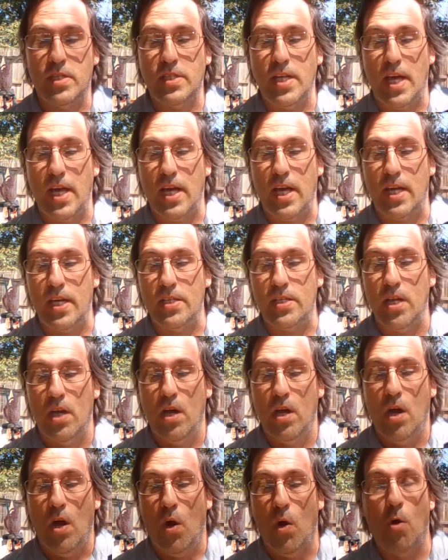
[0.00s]

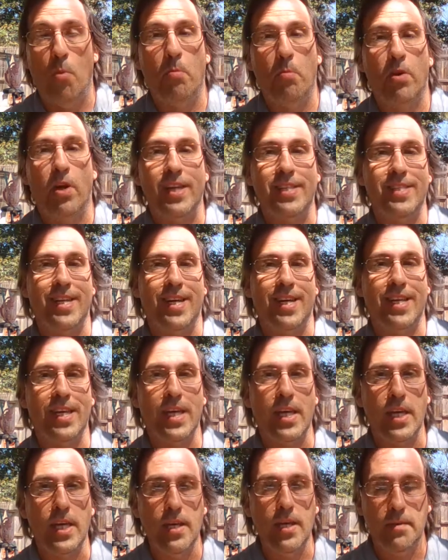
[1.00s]
says hombres
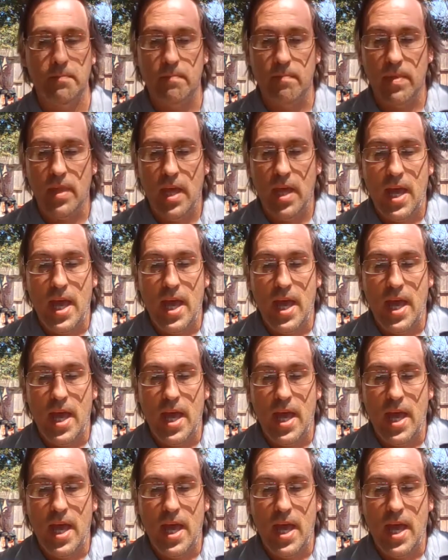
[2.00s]
aquí,